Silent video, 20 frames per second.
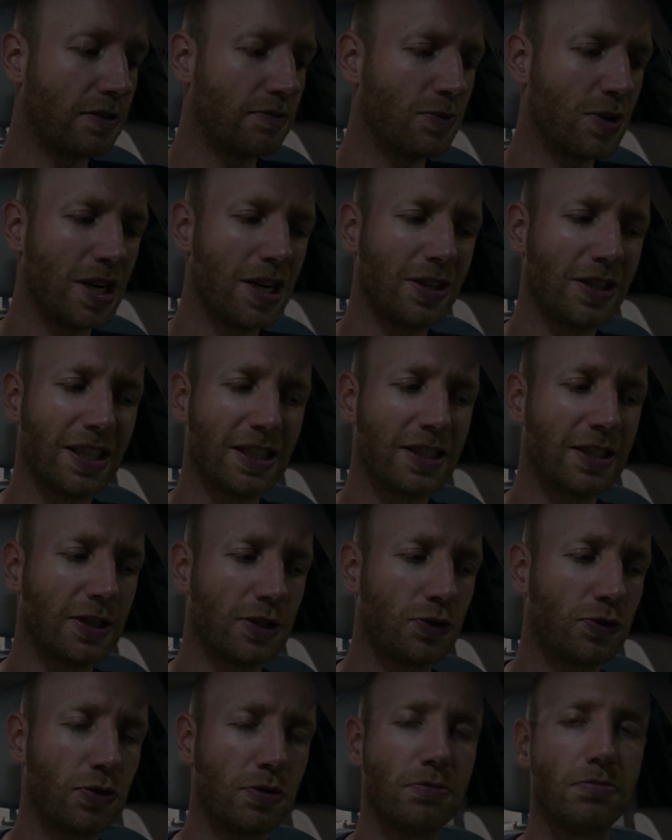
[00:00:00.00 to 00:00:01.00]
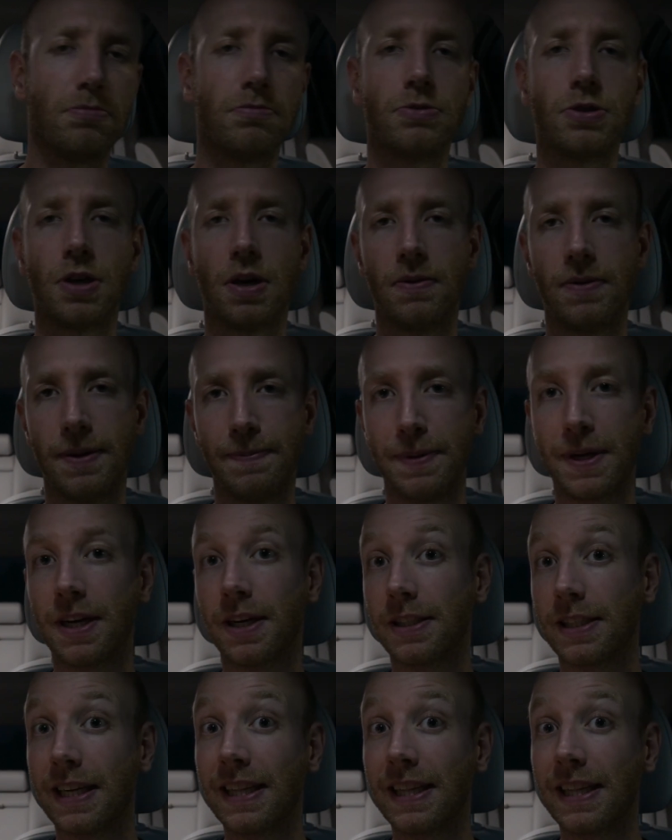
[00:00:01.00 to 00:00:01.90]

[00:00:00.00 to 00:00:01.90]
Well, that's not true, sorry, because